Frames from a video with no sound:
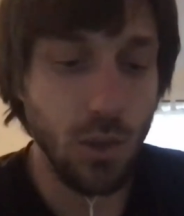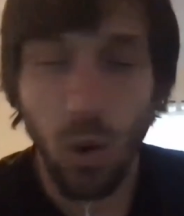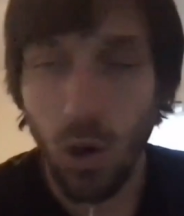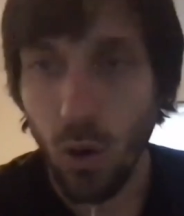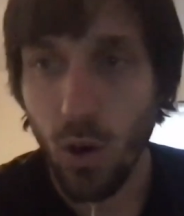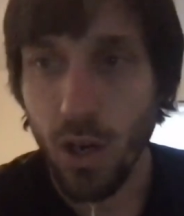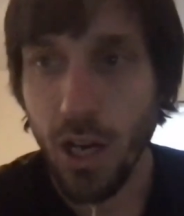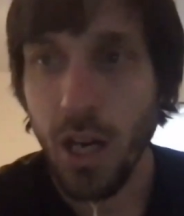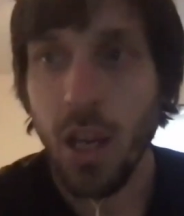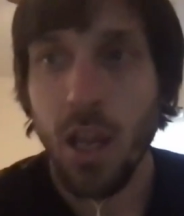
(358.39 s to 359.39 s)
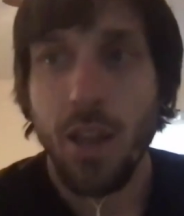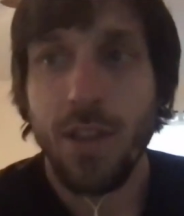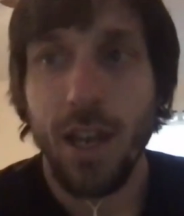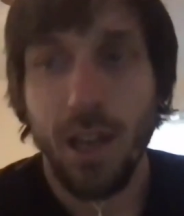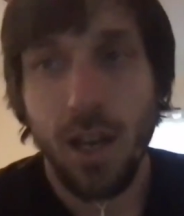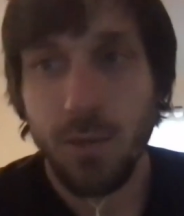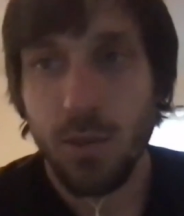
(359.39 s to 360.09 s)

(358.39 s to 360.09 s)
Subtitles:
court order that comes